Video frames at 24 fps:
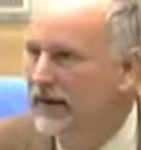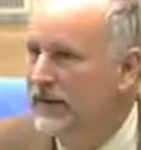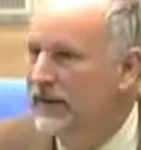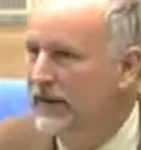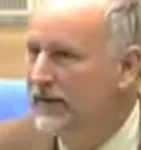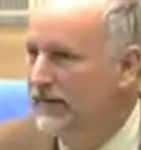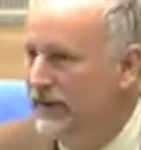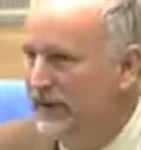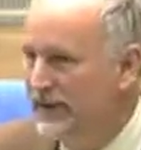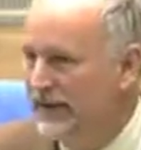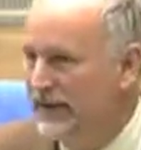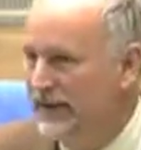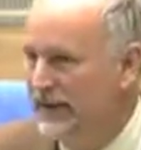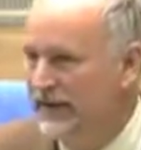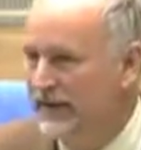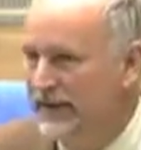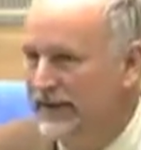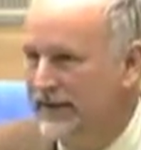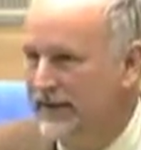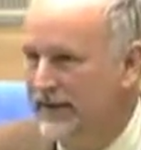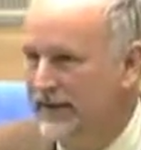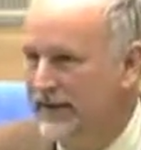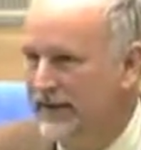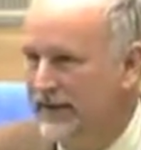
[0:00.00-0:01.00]
in
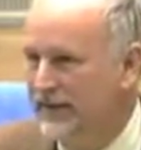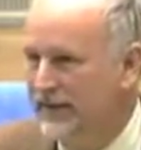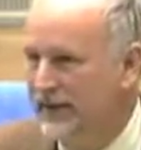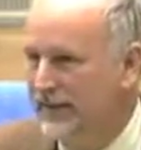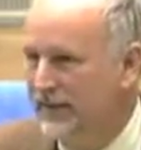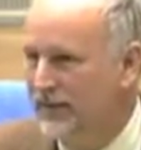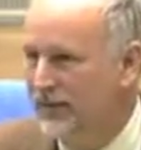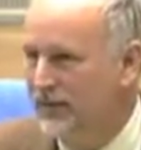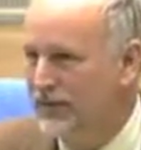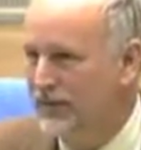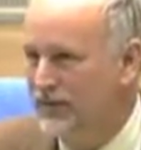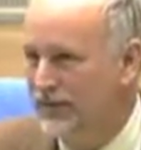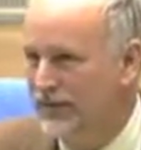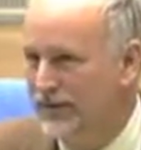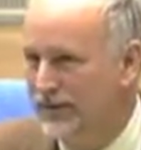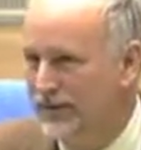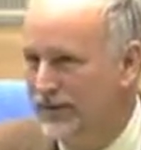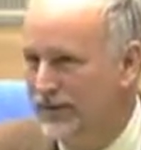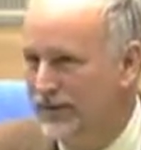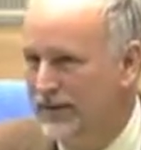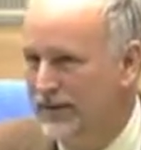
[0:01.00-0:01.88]
fertility, and I'm sure